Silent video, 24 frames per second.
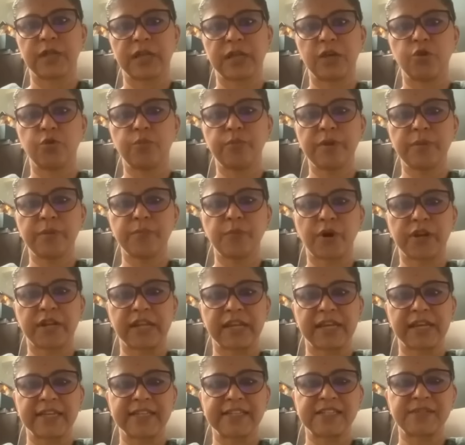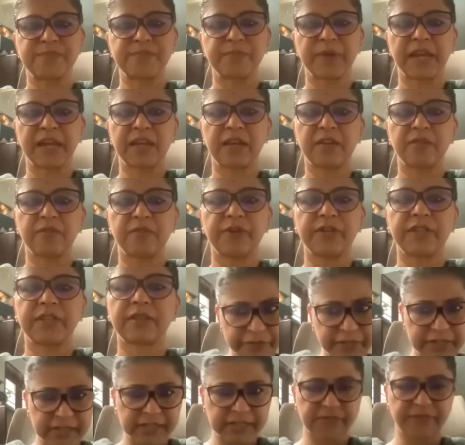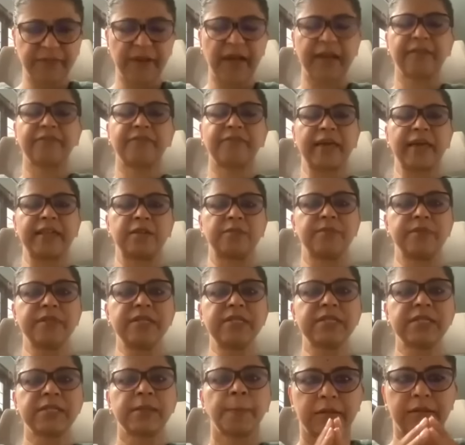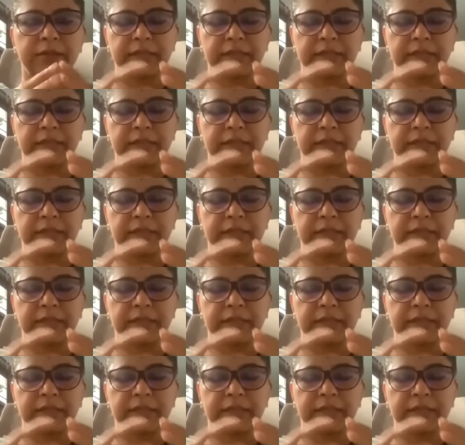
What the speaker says: the human body is made with these five elements.